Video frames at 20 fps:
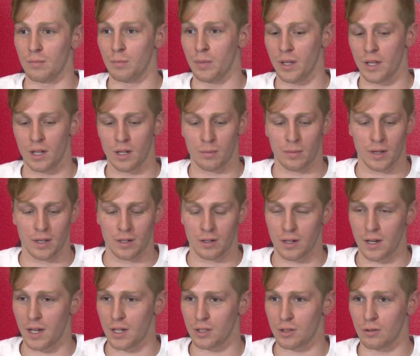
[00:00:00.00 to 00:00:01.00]
beginning my
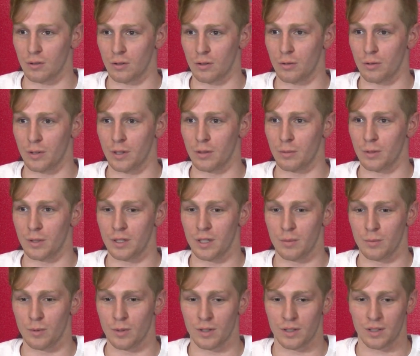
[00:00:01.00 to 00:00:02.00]
international career with
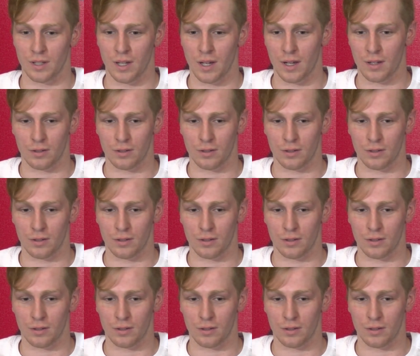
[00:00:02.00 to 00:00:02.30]
Team USA,